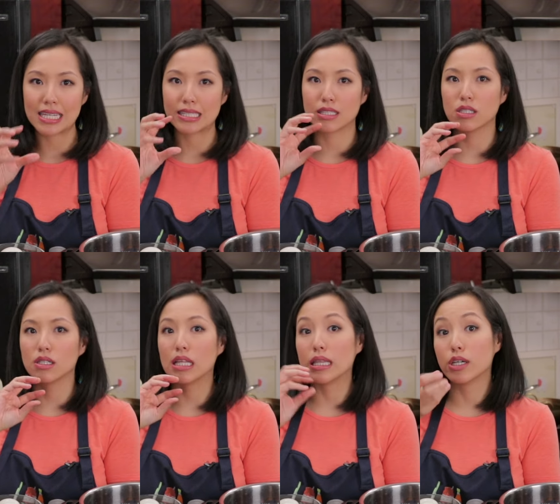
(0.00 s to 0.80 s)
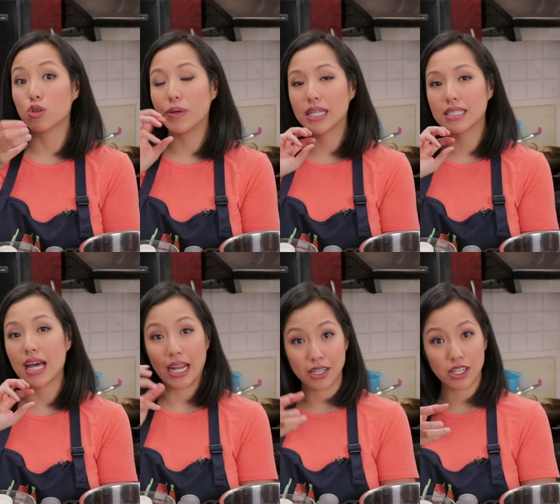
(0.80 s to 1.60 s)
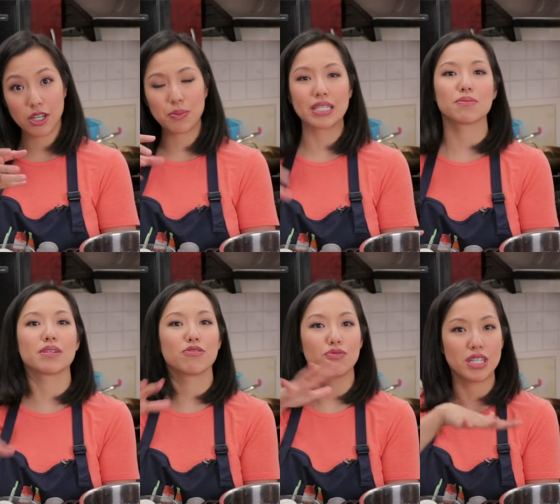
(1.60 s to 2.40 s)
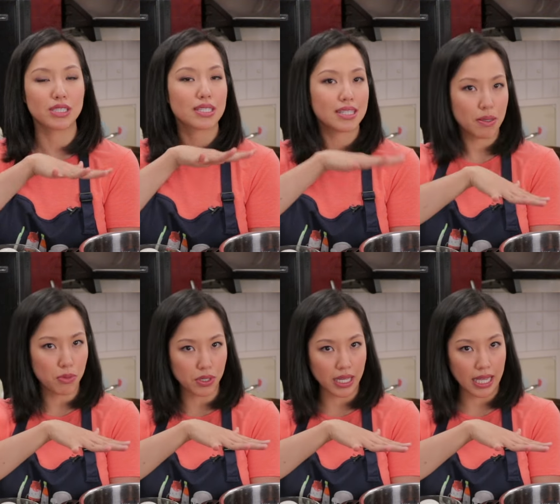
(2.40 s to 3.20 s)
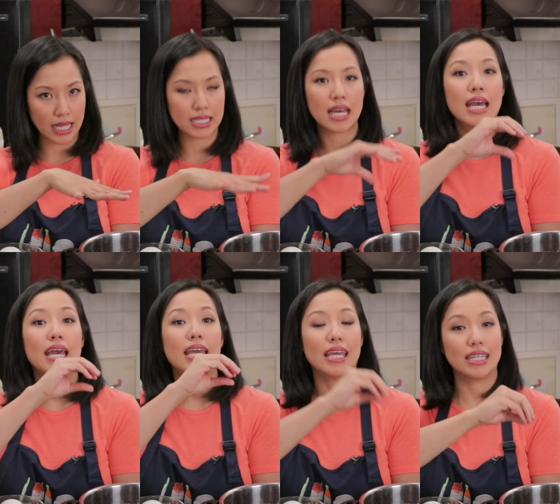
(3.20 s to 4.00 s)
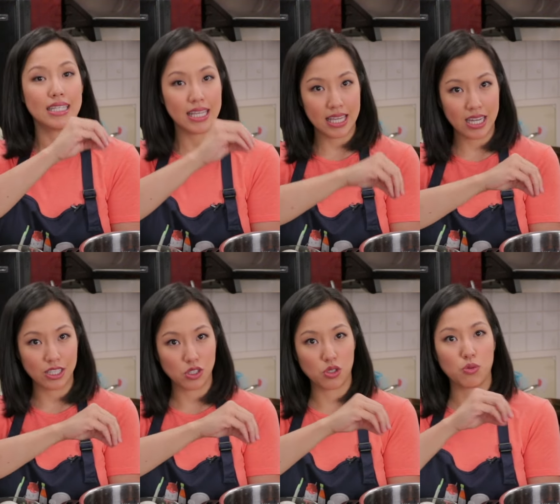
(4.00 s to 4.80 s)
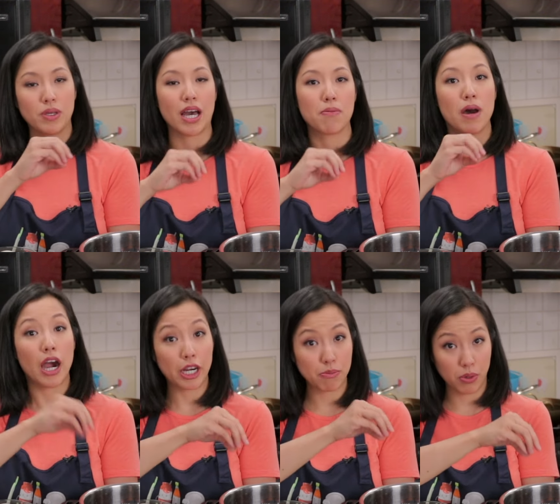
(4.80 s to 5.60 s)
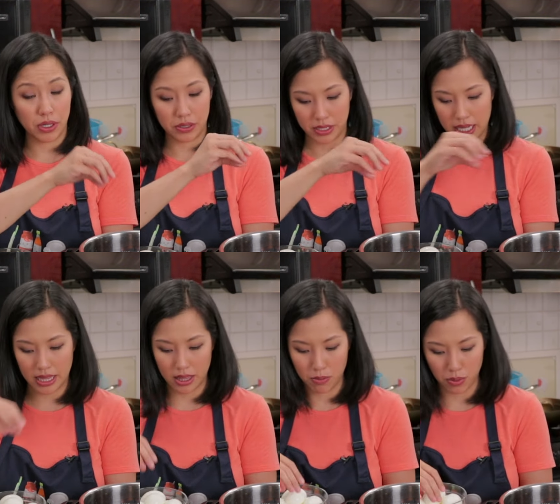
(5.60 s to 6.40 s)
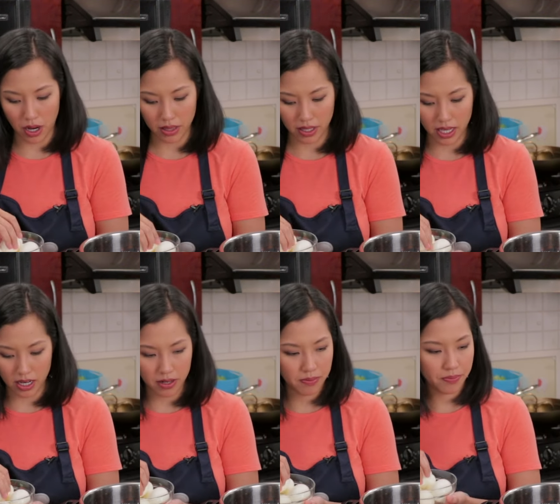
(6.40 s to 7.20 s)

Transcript: is still a little bit under because I'm going to finish simmering it in here. So it'll become hard boiled in the broth here.